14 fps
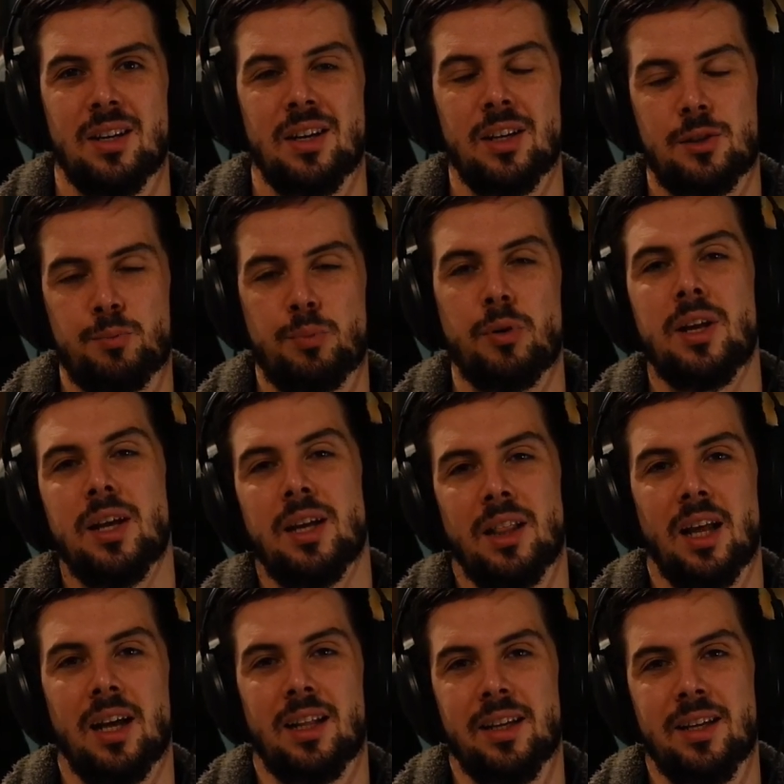it's pretty
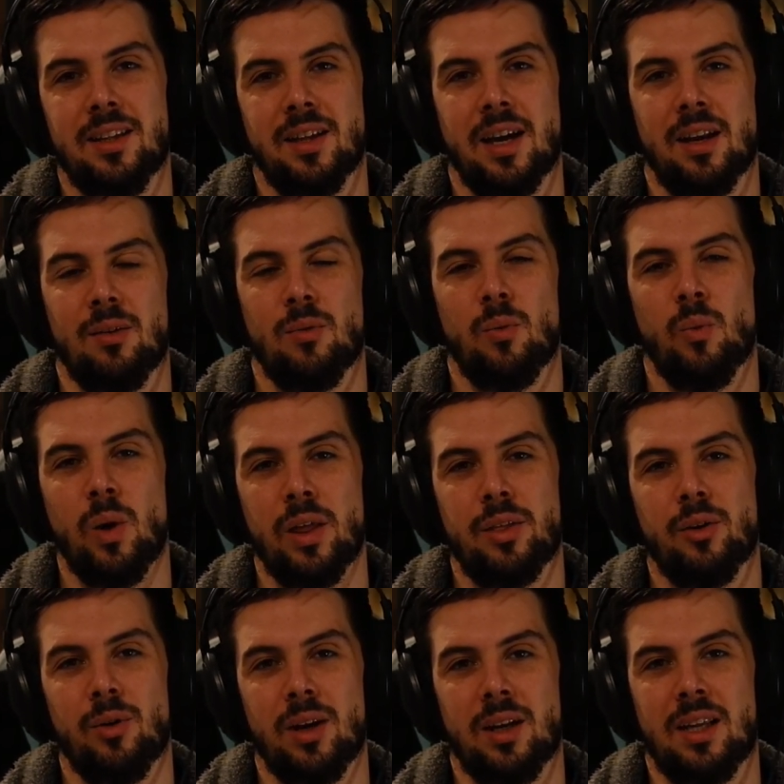unlikely that
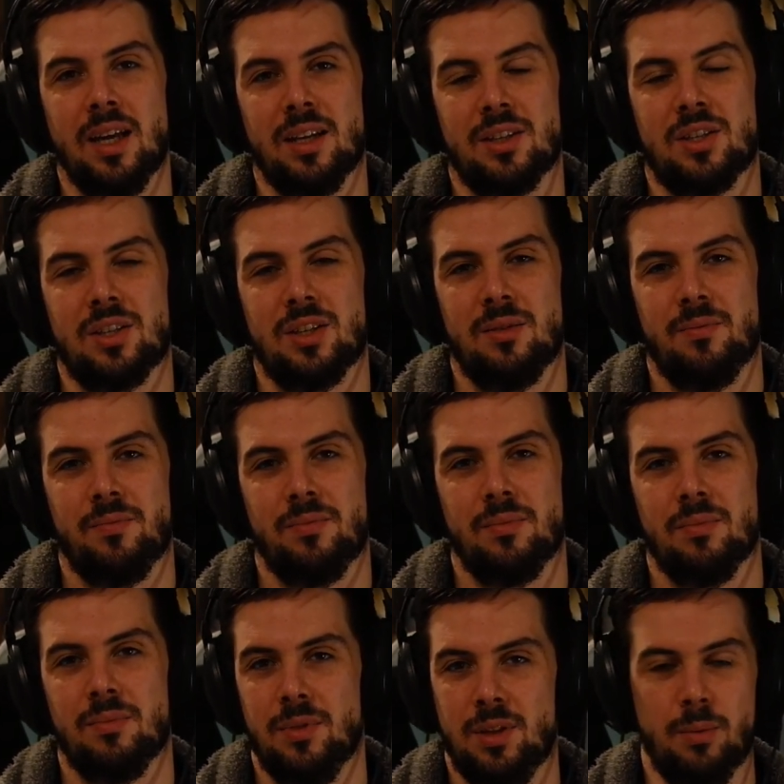whether it gets
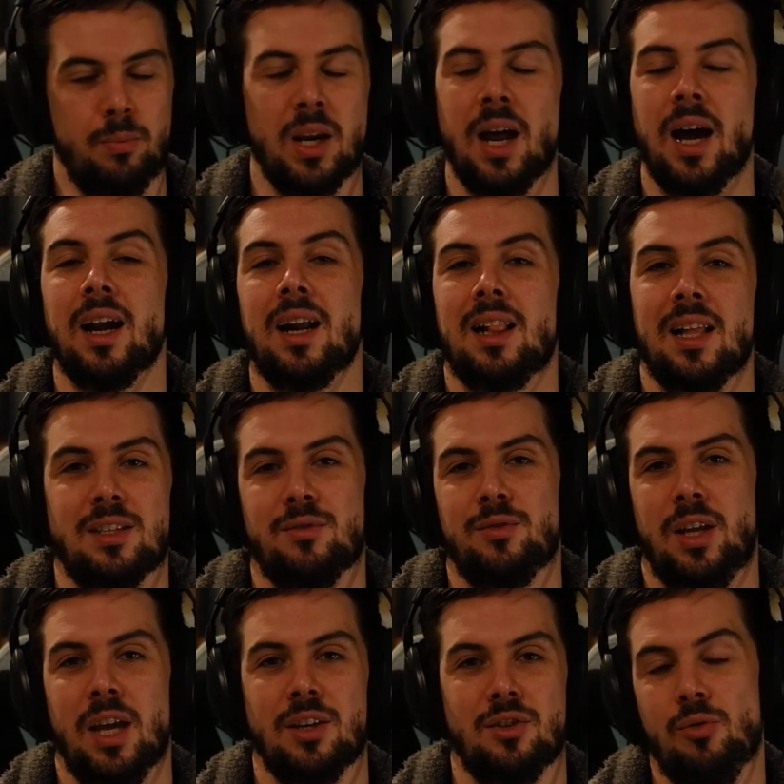the banana
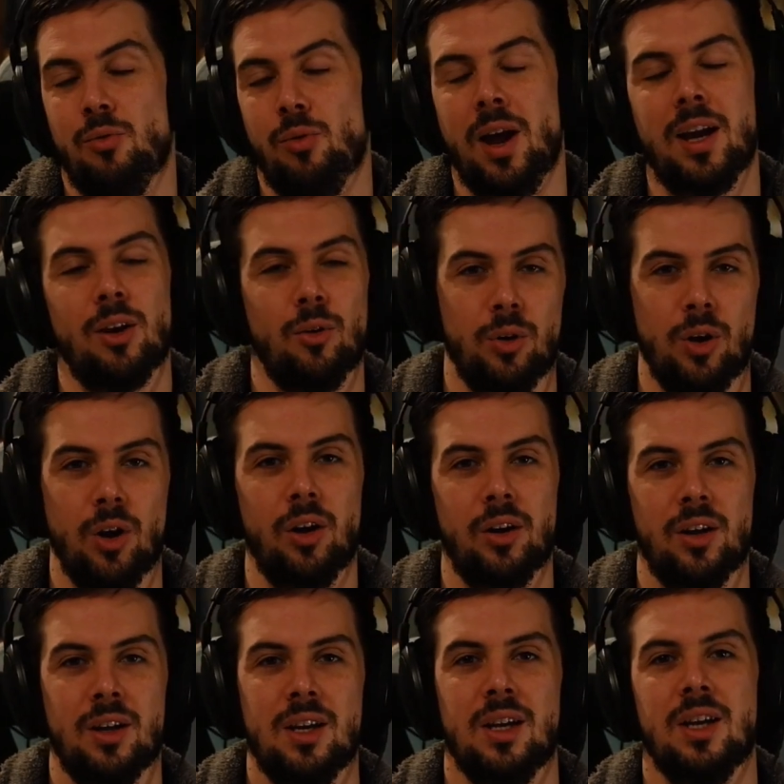classification right or
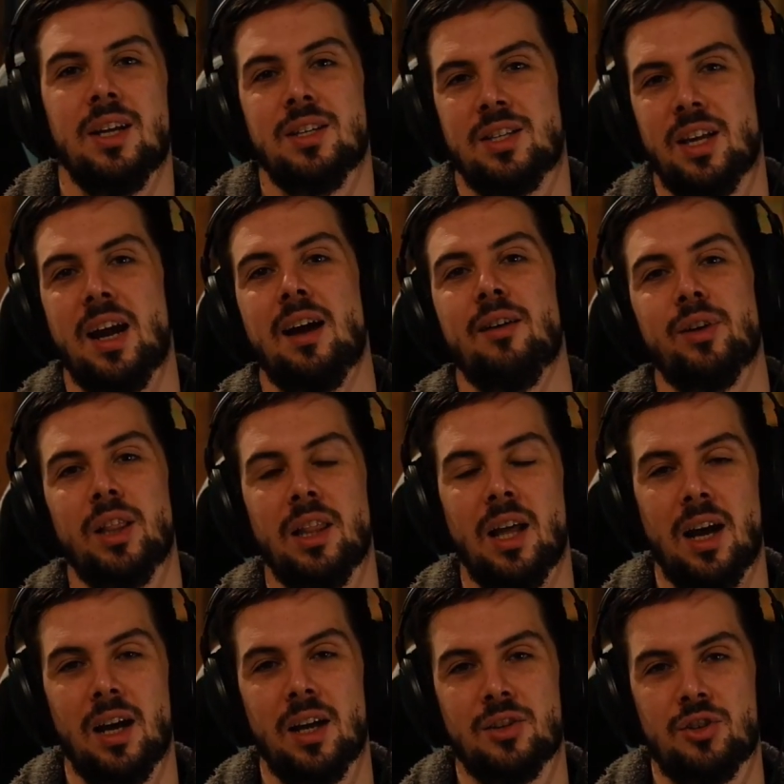not is going to have a
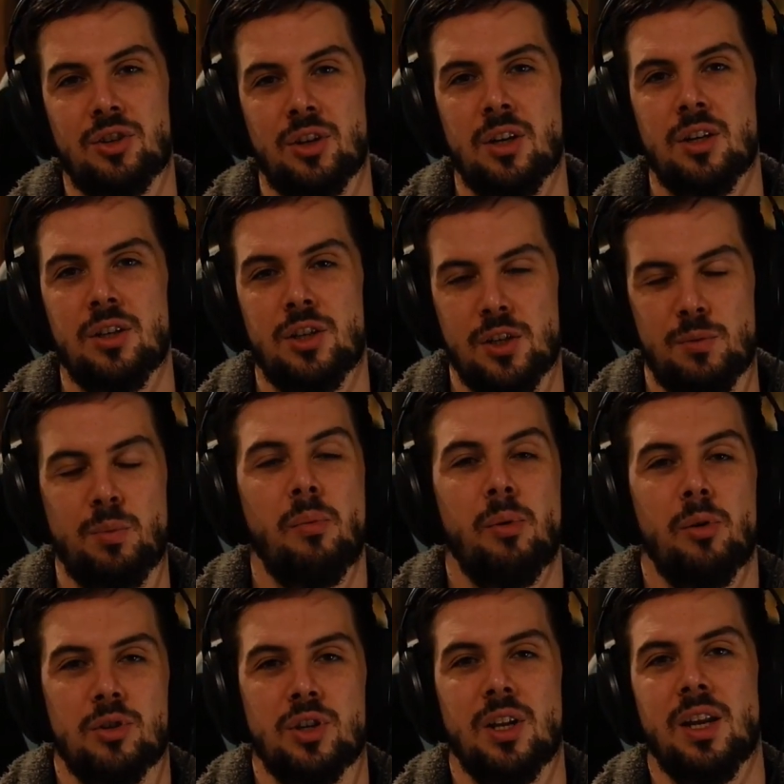large
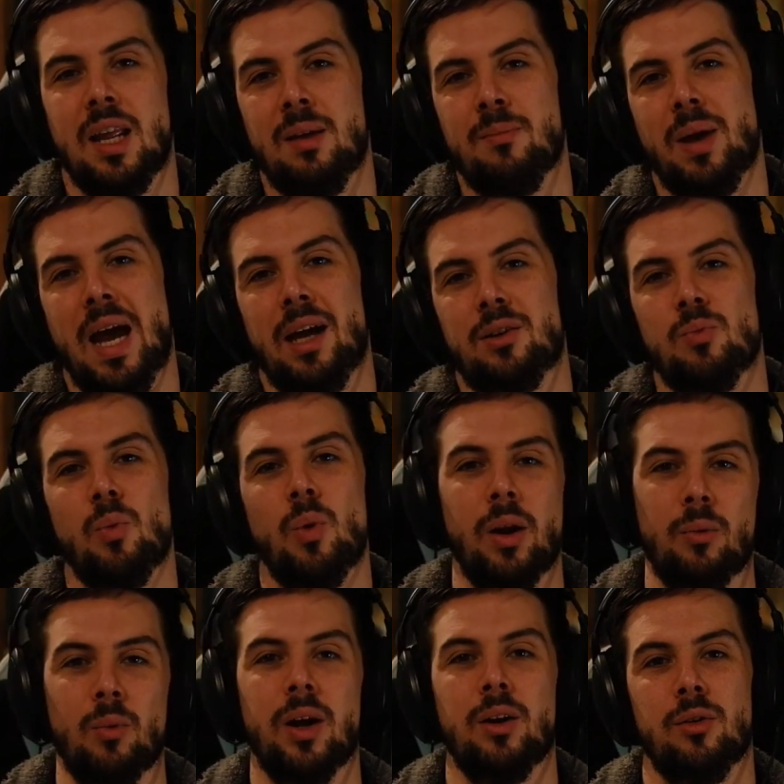disproportionate impact
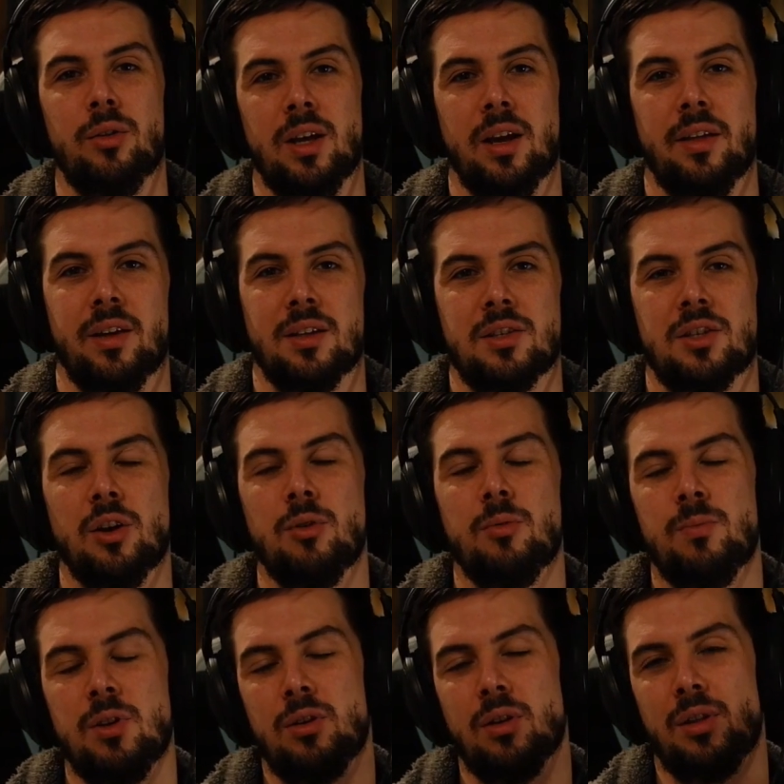one way or the other. So
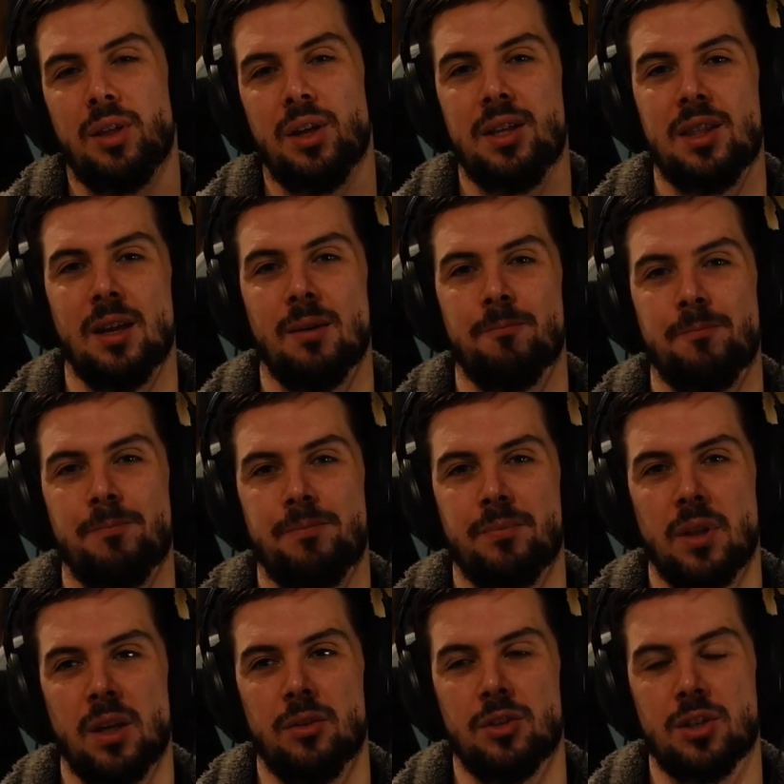you can think that
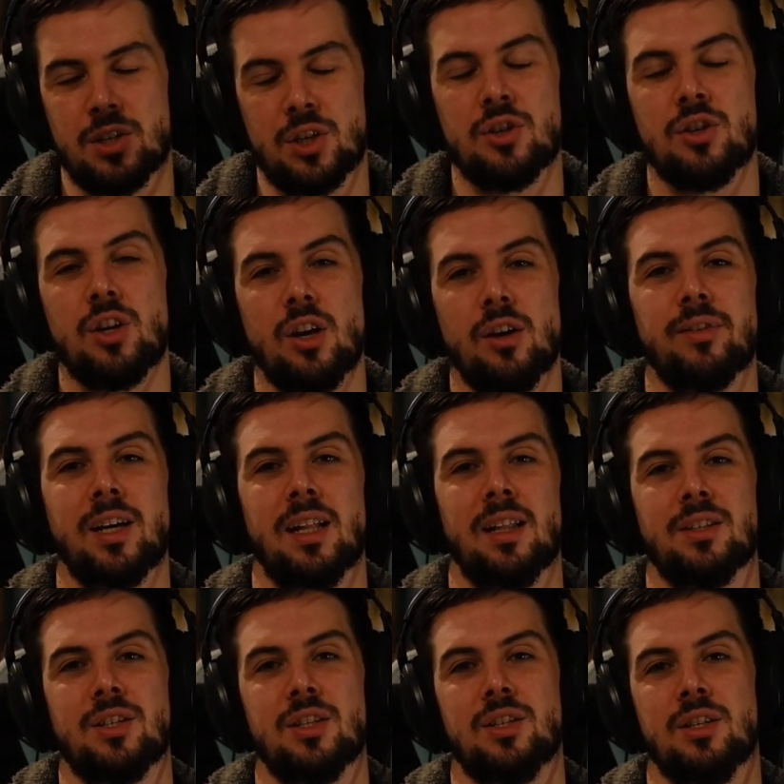you know, decision curve
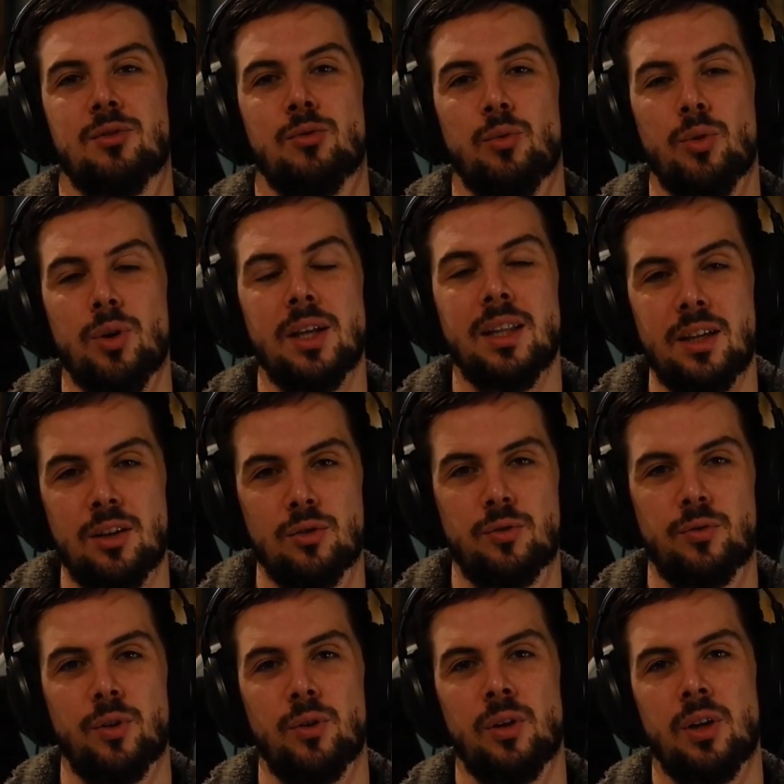analysis is really
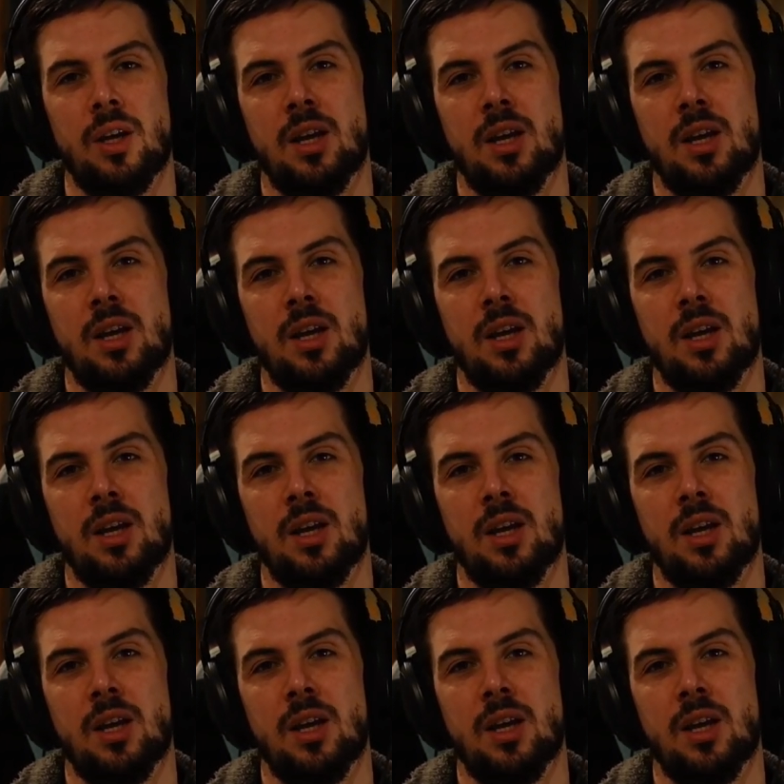useful